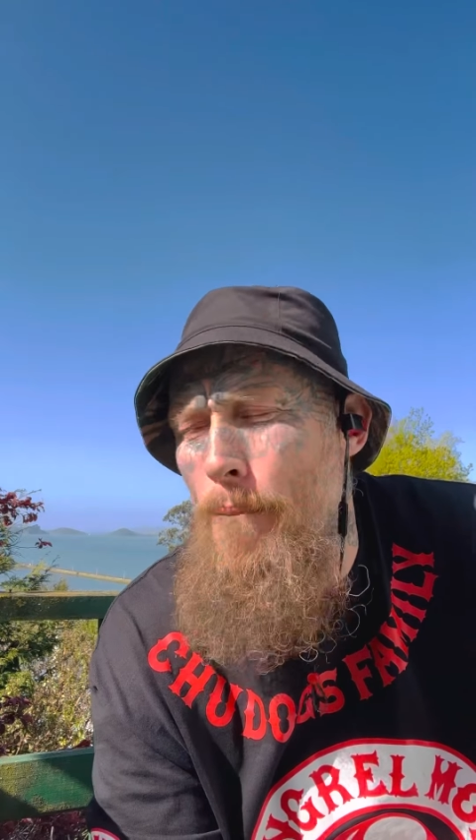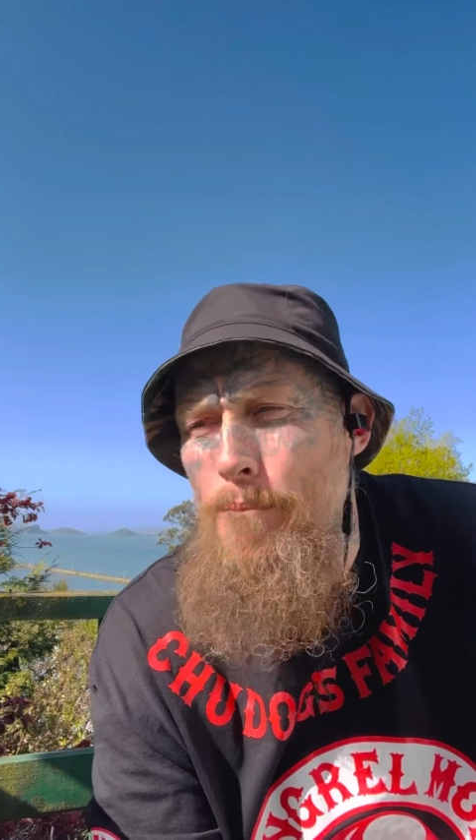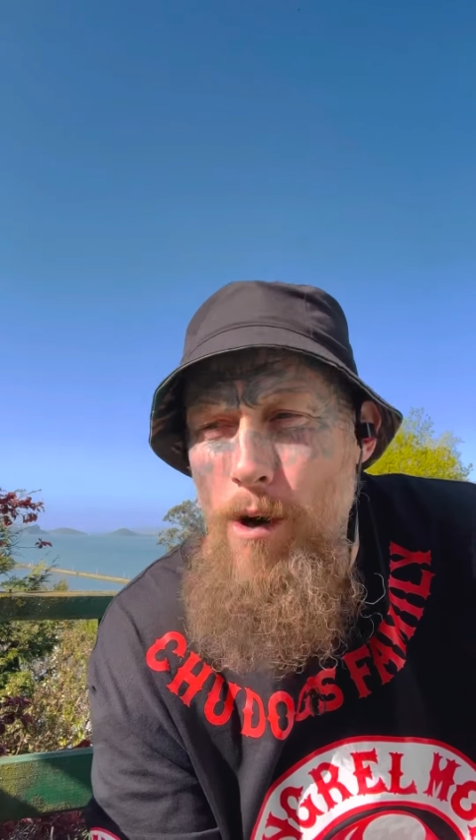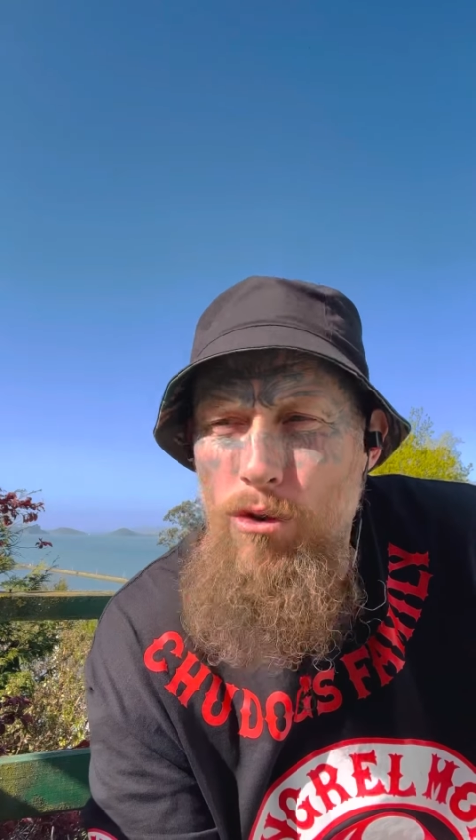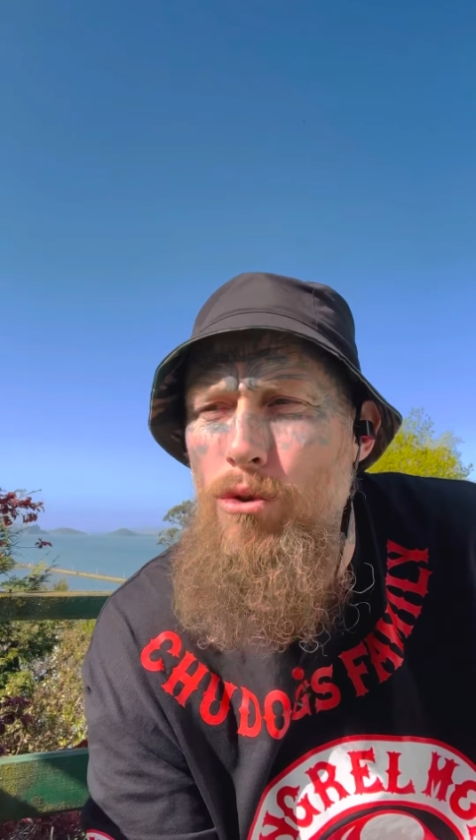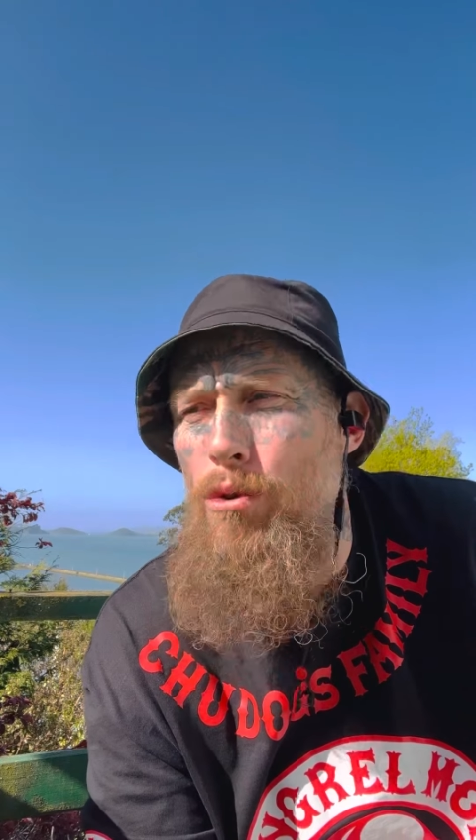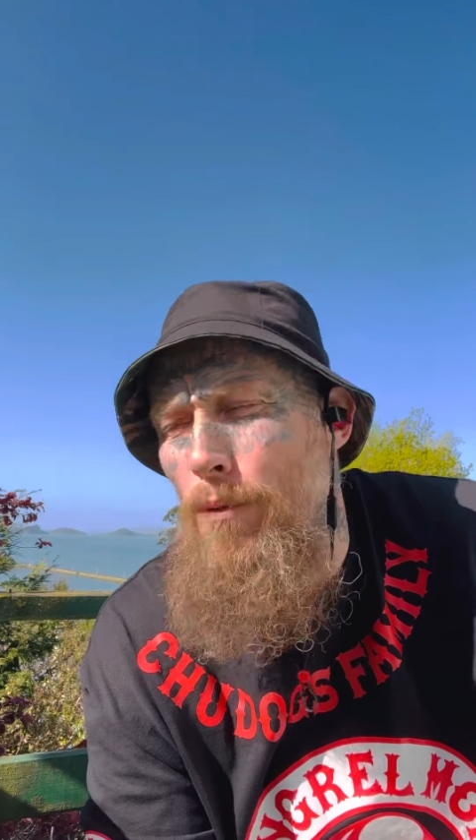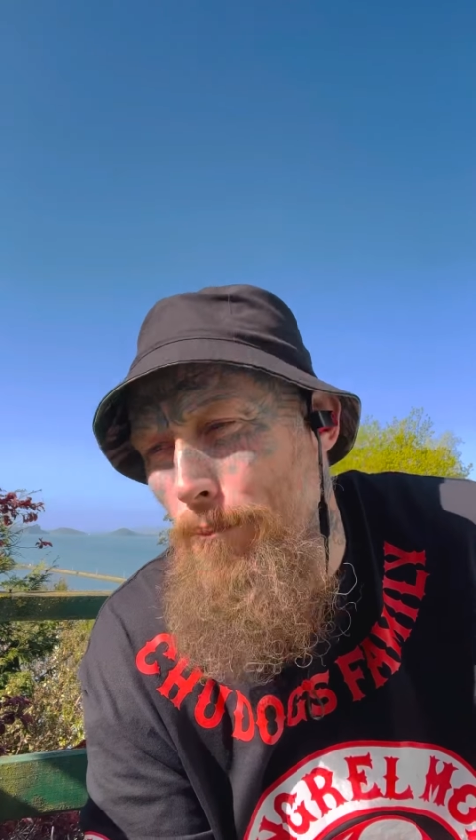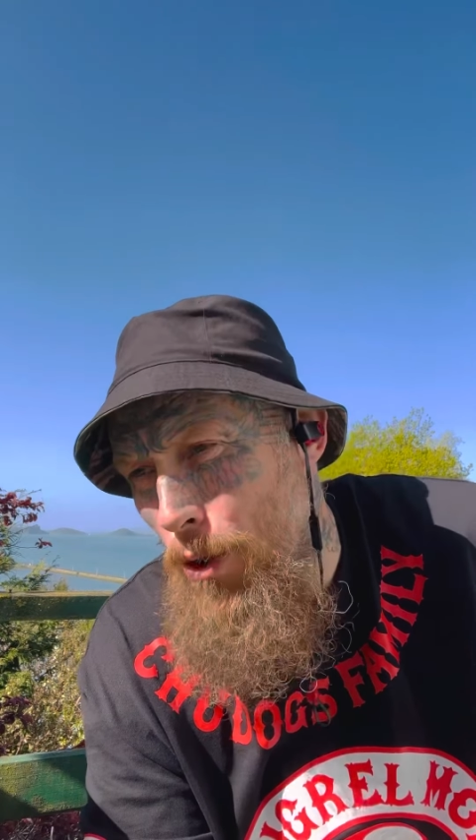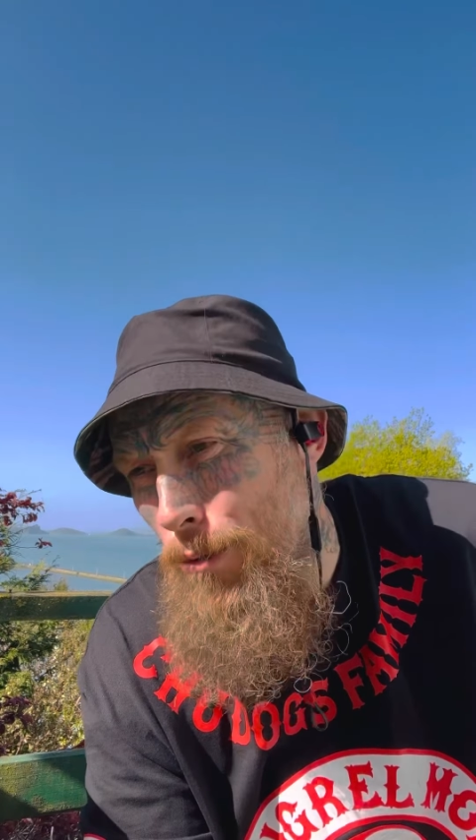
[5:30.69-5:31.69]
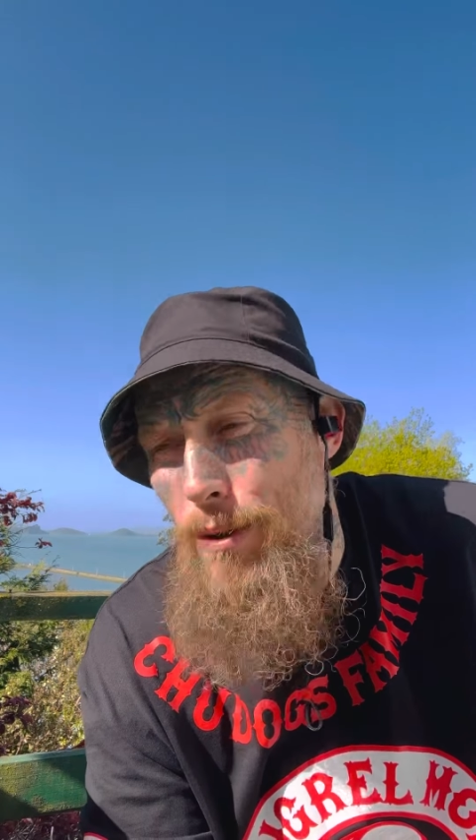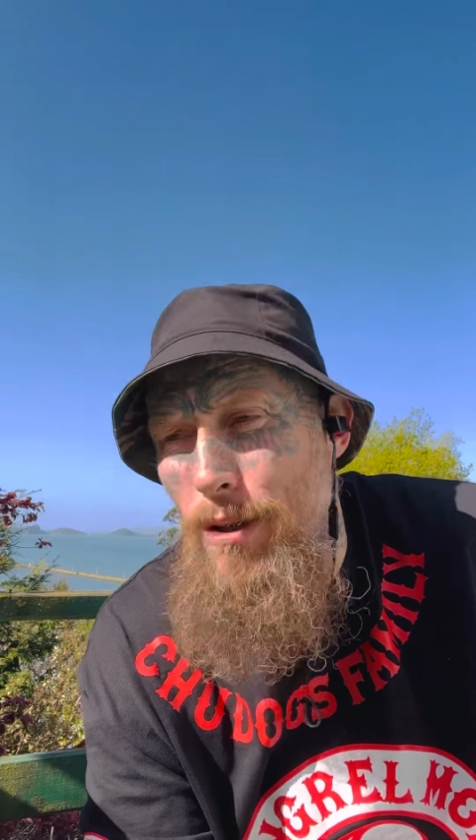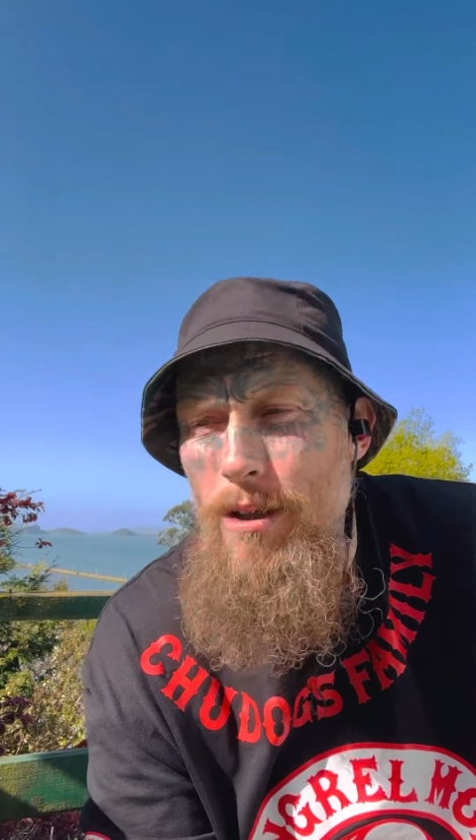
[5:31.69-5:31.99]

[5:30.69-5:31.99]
Mongol Mob,